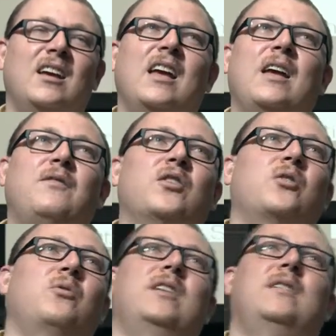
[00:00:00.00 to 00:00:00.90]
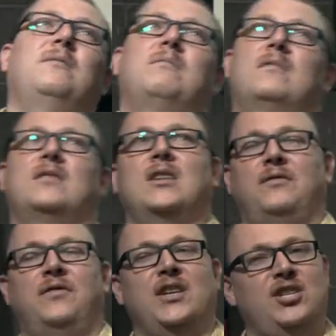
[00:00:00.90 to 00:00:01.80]
If you're going to, to
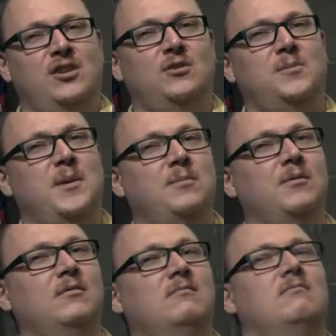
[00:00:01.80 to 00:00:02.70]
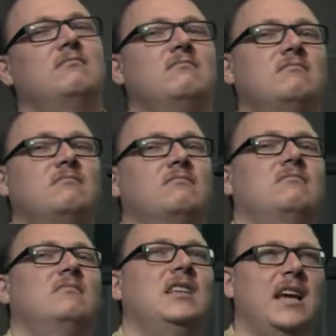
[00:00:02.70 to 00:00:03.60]
fish those people,
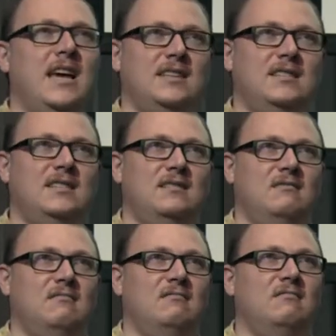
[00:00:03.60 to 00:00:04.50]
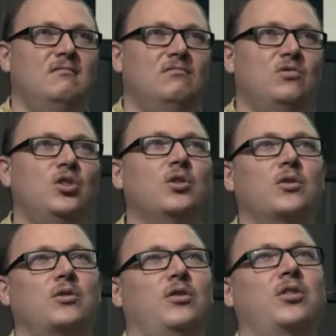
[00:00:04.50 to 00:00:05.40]
yes,
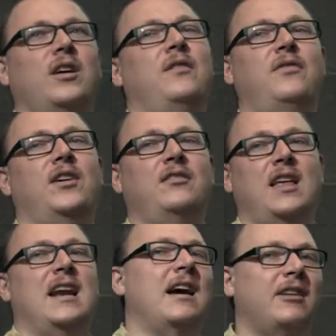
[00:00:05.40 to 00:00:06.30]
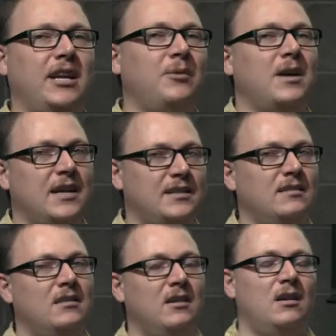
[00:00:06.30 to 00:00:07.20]
you're, you're going to figure that out anyways.
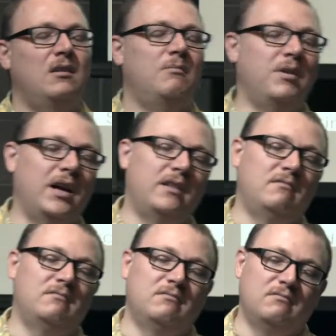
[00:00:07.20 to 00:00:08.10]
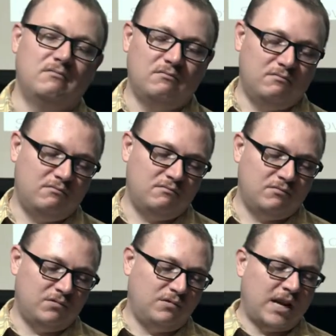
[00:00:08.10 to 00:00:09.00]
But
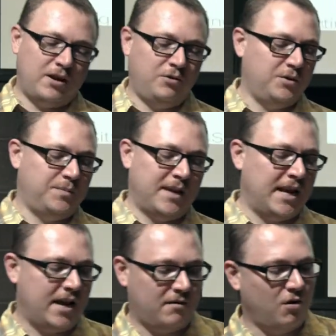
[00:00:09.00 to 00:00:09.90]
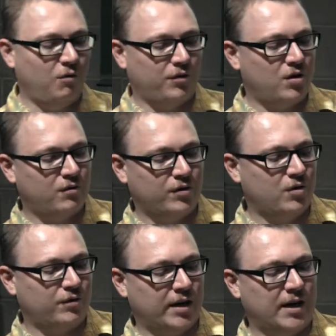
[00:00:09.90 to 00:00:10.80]
Yahoo has been hit over and over and
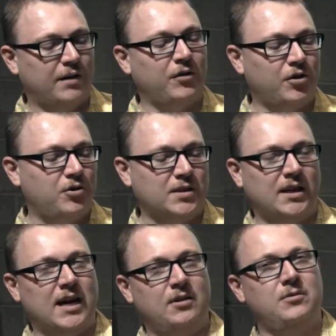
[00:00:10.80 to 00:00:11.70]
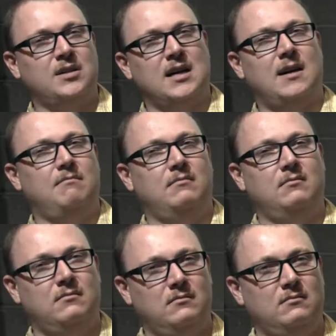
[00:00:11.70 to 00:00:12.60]
over again. If you're using Yahoo, stop.
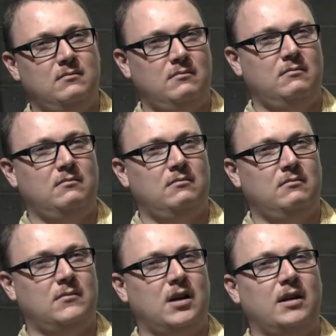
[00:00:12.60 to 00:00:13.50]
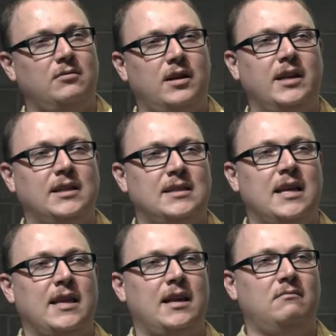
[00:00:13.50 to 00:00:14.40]
Uh, do I need to say
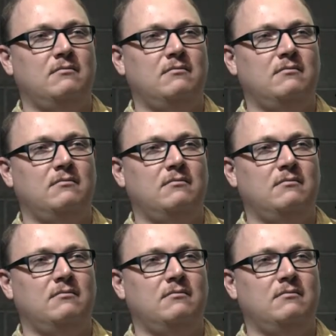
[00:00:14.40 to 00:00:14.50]
that?